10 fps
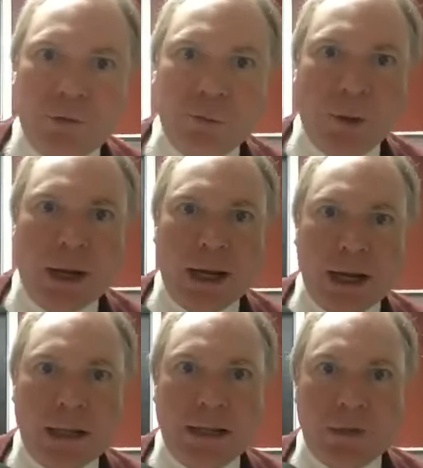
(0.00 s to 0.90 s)
is bringing
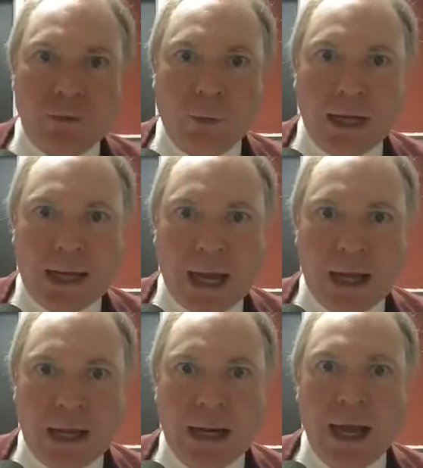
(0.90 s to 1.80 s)
in this
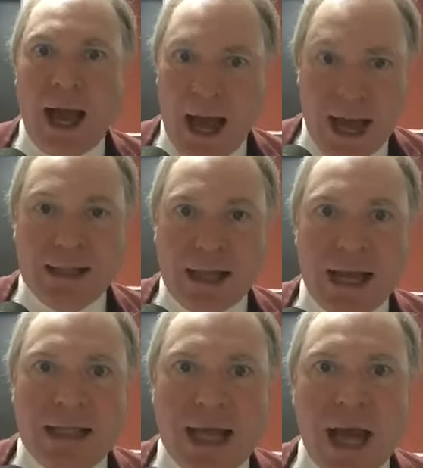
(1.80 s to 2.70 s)
weekend. I
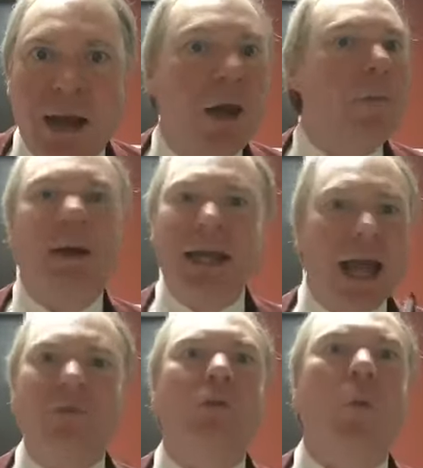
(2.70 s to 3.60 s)
like that, but he
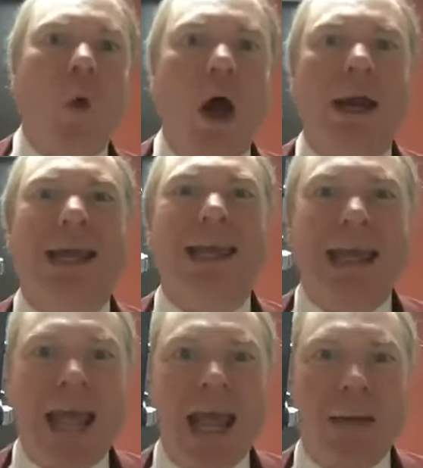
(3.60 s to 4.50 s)
hasn't won a
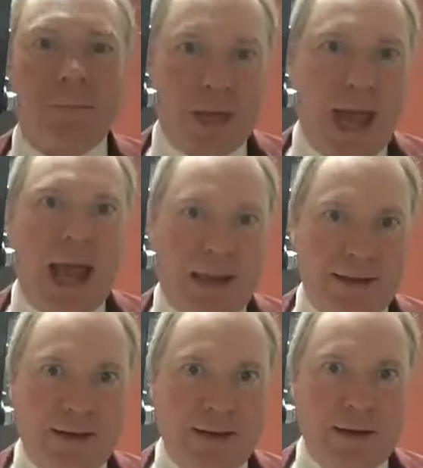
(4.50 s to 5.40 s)
game yet.
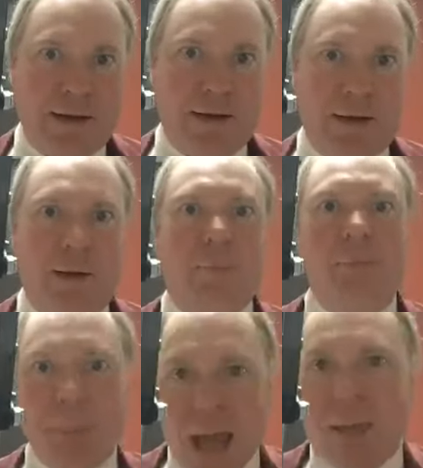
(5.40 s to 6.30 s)

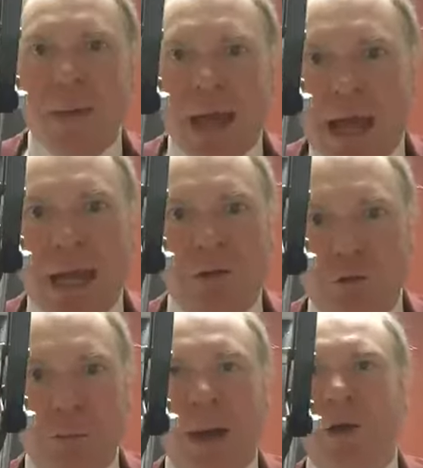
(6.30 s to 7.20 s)
Maybe
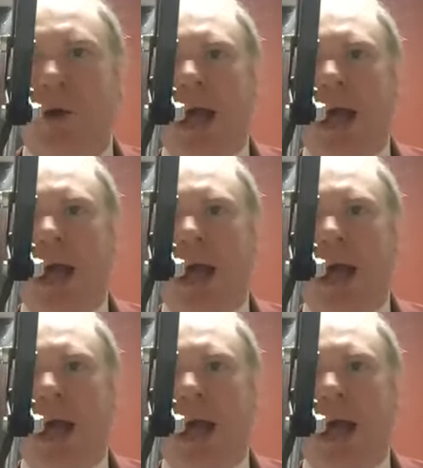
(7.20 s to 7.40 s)
it's better